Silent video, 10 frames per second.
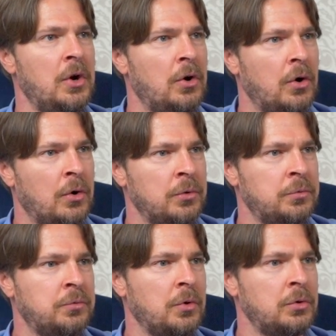
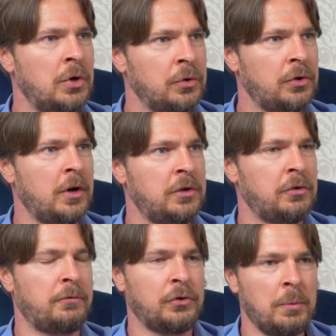on your side.
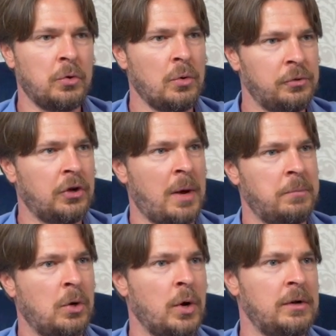So for some groups it can
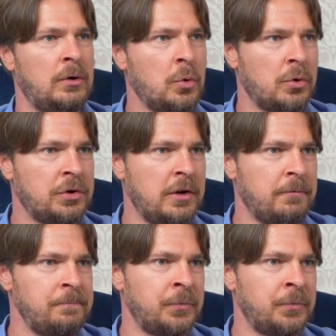be quite lucrative.